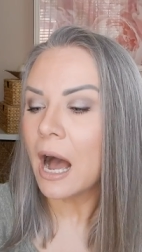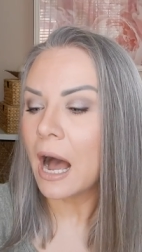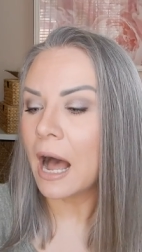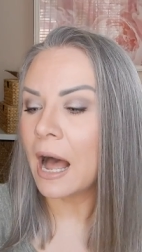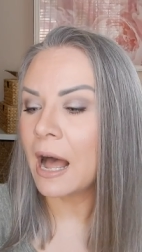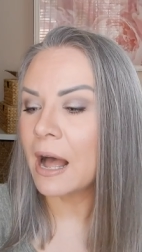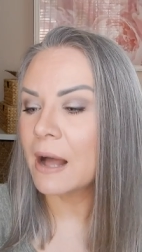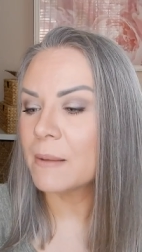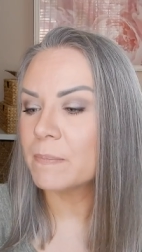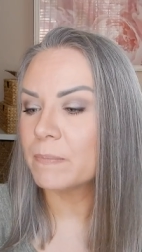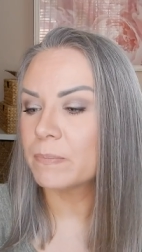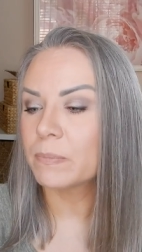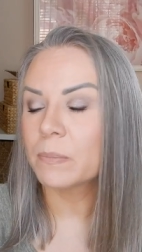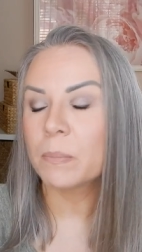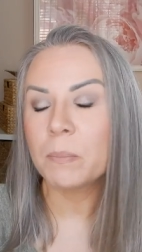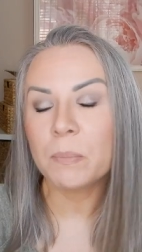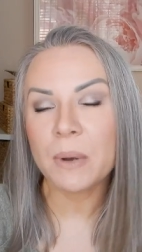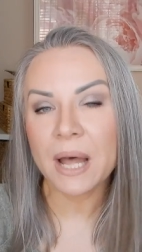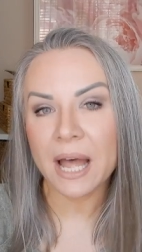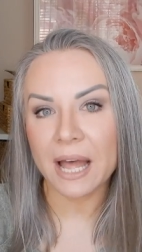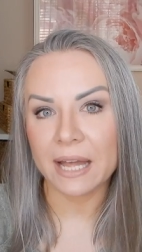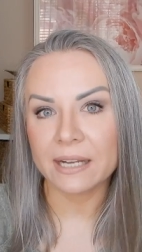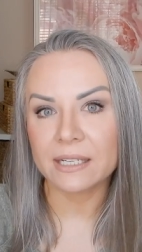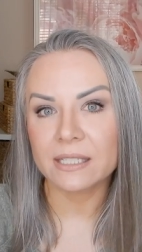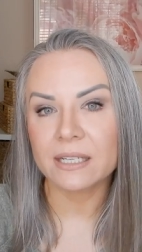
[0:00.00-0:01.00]
Um,
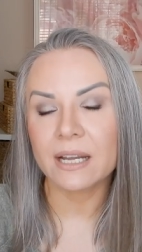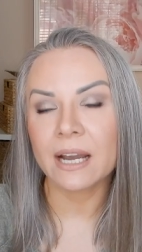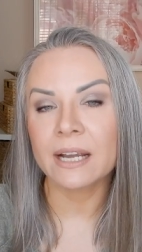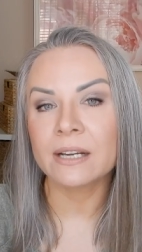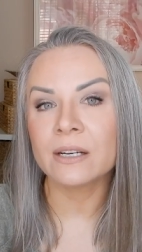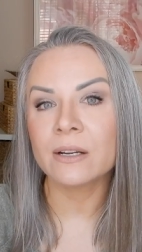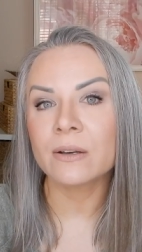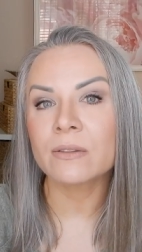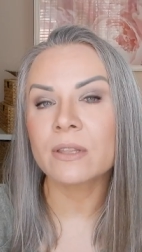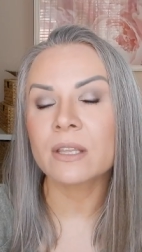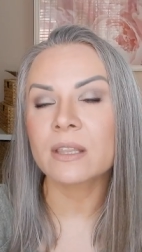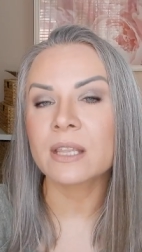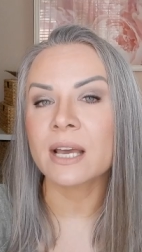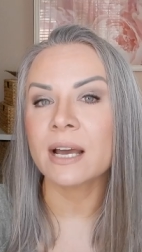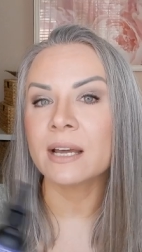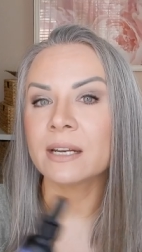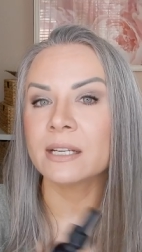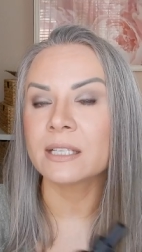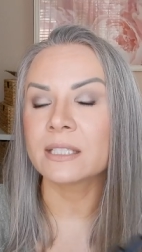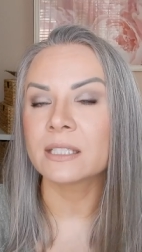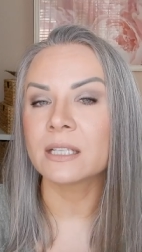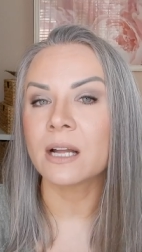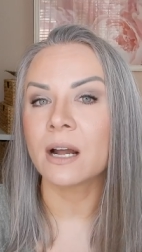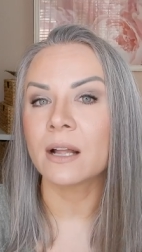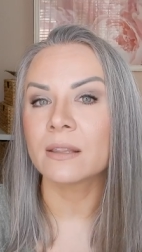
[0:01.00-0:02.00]
but I know that that
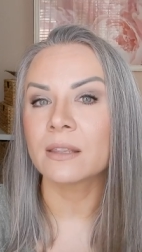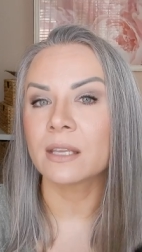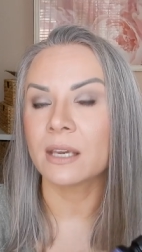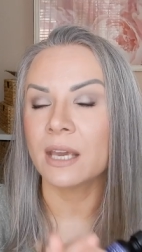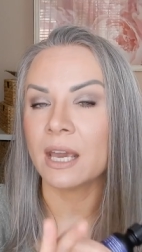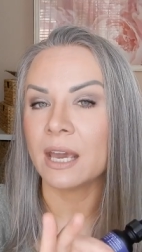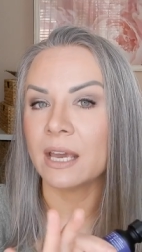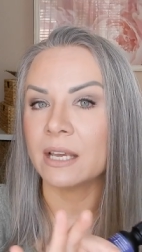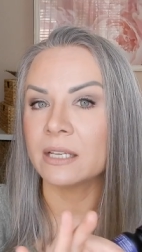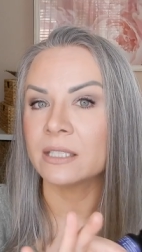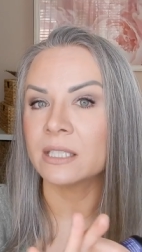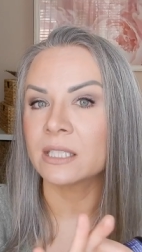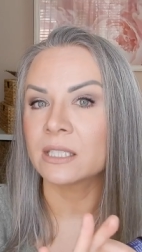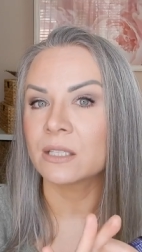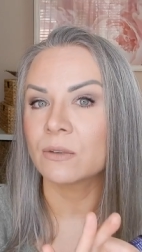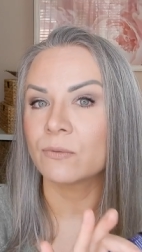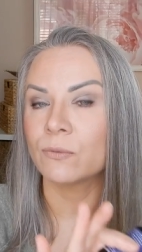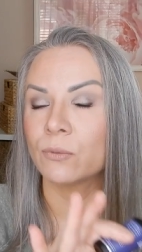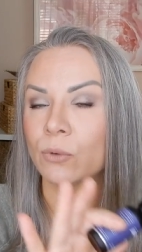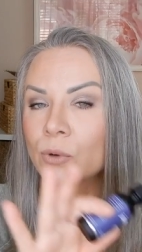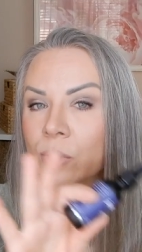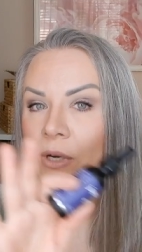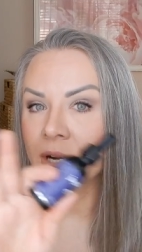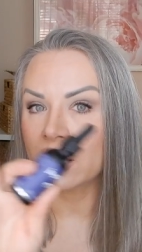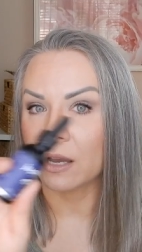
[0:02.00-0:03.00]
is not the case
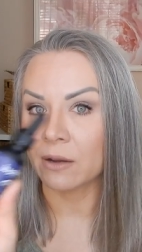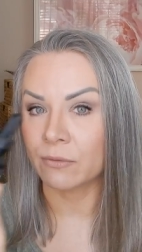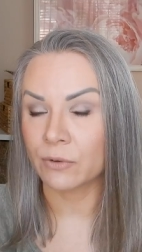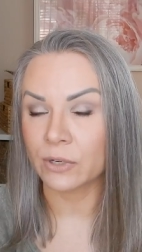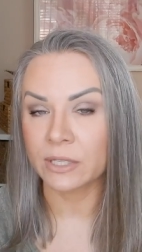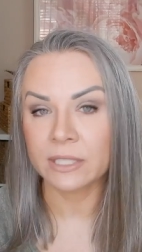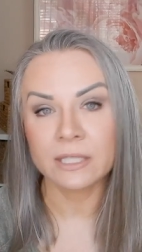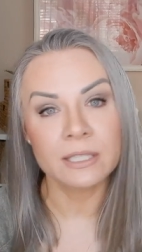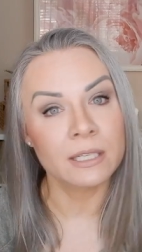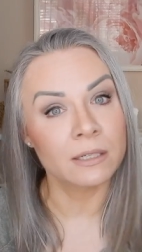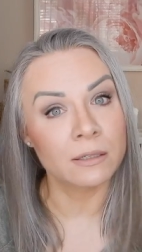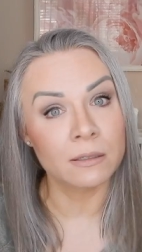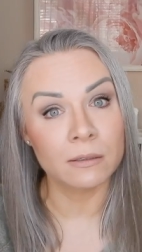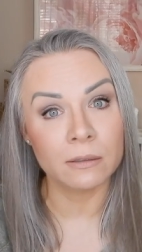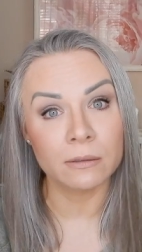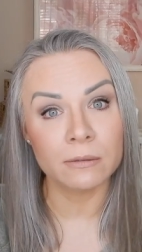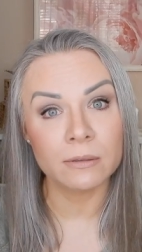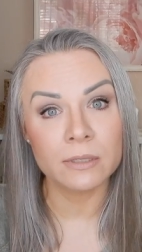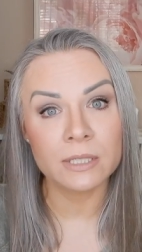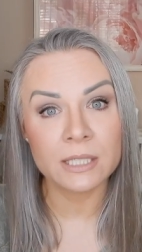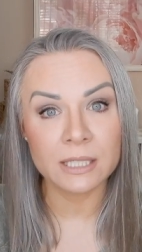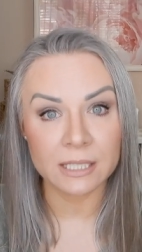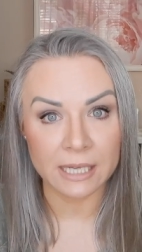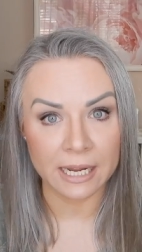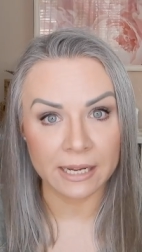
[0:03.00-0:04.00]
for every
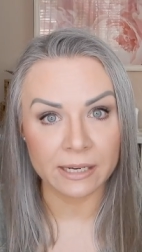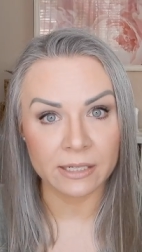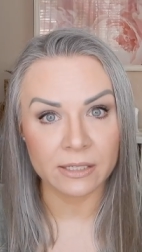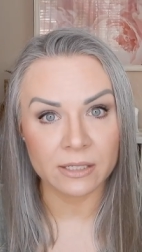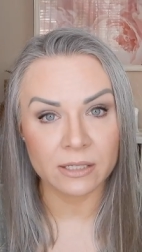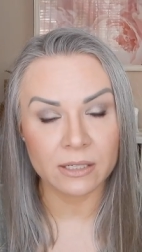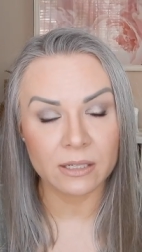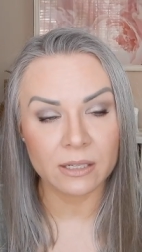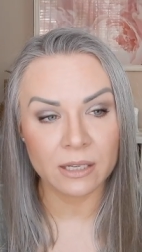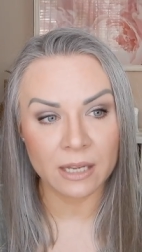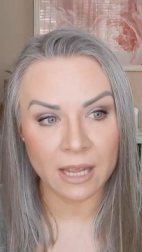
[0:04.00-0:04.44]
single state